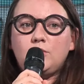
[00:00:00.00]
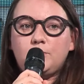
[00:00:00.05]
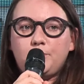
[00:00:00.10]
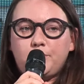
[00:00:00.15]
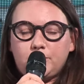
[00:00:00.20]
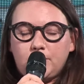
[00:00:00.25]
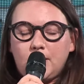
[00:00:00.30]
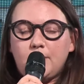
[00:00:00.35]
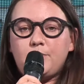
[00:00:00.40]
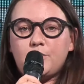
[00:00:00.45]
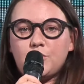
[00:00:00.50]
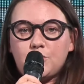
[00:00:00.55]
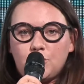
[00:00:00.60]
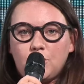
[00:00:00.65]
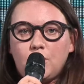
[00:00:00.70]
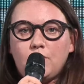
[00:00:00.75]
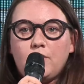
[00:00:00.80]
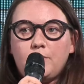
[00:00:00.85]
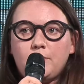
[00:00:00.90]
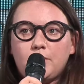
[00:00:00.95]
to
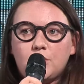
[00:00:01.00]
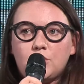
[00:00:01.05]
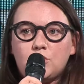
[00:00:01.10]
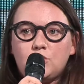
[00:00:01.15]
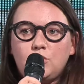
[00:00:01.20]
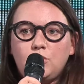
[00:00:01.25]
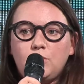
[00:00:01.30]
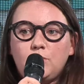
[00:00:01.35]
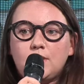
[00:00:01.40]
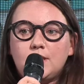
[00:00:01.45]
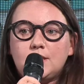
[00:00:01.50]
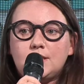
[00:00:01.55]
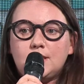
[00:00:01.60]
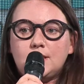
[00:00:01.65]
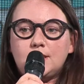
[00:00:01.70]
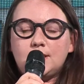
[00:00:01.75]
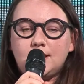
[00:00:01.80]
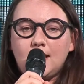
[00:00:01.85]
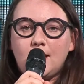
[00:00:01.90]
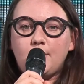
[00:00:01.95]
sort them
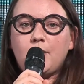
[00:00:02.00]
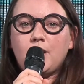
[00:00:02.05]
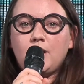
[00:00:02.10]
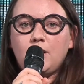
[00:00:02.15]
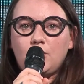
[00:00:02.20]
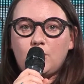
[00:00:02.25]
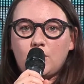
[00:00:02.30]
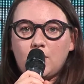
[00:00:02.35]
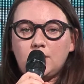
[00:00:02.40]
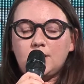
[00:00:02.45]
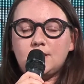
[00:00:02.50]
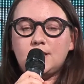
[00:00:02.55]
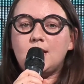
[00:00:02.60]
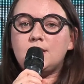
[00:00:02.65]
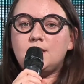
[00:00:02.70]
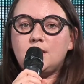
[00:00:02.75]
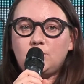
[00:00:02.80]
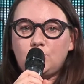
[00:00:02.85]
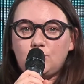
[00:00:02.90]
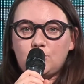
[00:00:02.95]
manually.
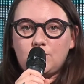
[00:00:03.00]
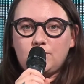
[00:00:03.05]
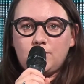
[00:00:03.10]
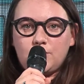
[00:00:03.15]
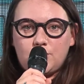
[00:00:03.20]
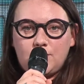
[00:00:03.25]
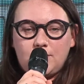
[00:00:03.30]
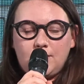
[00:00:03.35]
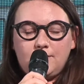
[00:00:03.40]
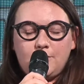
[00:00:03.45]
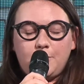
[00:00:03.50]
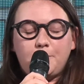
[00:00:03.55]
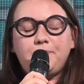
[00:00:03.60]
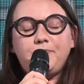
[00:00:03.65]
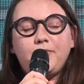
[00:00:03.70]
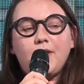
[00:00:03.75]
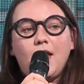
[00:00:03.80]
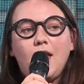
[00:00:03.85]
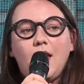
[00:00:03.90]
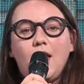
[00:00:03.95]
That is
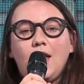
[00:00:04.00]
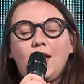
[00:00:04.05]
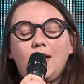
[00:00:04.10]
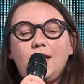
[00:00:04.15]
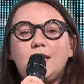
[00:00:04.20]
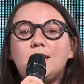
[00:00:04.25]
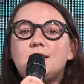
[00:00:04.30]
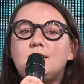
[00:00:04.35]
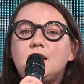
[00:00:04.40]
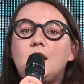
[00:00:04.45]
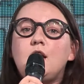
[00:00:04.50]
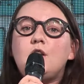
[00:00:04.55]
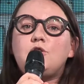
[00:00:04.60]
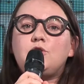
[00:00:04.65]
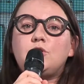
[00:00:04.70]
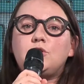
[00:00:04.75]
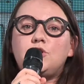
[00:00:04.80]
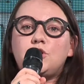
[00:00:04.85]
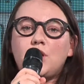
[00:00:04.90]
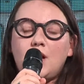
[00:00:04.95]
why system
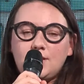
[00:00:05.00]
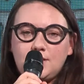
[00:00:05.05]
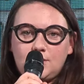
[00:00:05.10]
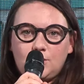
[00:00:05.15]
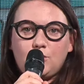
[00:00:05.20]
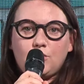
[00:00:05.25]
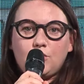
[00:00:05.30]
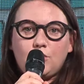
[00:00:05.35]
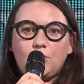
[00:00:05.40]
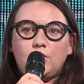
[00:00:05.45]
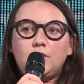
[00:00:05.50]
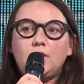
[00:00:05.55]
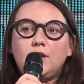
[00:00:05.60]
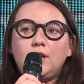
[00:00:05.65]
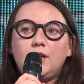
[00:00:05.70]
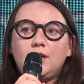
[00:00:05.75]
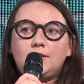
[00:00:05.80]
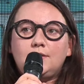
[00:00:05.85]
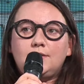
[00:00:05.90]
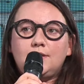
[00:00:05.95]
and organization is
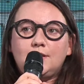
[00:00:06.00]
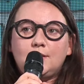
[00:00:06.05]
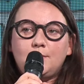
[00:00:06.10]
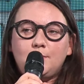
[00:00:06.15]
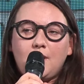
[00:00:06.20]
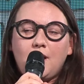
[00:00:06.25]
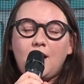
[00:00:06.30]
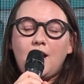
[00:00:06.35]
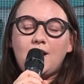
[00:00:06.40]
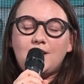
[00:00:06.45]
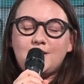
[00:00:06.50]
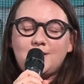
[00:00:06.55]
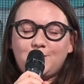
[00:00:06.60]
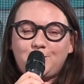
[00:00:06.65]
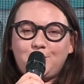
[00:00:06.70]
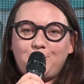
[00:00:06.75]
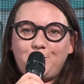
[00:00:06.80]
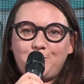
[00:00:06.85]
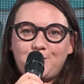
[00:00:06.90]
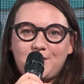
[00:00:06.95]
very important.
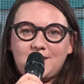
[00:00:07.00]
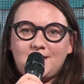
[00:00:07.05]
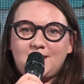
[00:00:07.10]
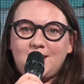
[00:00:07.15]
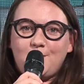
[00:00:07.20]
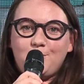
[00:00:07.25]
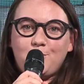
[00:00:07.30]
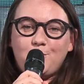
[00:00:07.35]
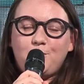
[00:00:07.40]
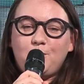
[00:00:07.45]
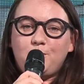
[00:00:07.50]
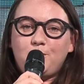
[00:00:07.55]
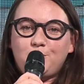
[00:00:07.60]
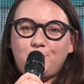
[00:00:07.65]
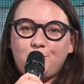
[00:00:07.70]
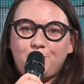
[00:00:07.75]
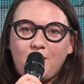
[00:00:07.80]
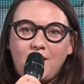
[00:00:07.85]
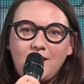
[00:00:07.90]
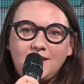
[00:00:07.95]
And very
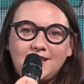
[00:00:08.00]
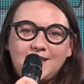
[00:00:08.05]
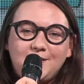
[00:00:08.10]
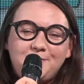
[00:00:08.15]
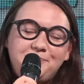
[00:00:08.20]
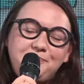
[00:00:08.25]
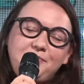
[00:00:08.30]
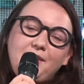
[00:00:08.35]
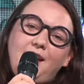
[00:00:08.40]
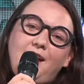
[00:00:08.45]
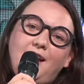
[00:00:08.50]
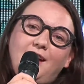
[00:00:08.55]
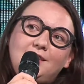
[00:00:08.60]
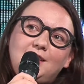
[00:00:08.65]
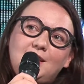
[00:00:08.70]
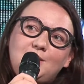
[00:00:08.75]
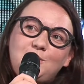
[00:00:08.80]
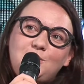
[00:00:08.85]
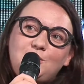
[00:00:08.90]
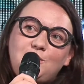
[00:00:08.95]
often when you're trying
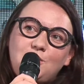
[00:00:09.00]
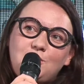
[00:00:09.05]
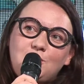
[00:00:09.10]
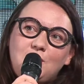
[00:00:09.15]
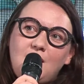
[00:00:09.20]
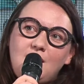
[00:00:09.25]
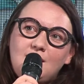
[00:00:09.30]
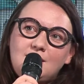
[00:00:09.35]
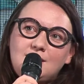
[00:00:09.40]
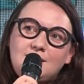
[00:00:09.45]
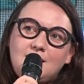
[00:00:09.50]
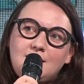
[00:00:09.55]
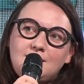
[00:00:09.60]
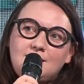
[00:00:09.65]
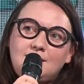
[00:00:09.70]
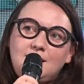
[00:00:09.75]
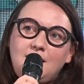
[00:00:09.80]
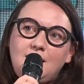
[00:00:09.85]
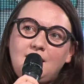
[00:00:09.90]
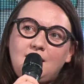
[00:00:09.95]
to create a system
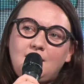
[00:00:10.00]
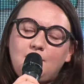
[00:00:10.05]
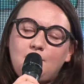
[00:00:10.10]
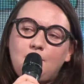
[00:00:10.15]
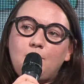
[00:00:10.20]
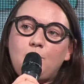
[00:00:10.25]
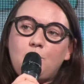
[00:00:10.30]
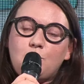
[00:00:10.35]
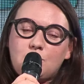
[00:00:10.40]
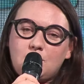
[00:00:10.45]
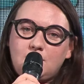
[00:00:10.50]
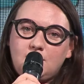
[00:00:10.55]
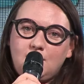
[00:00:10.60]
like that,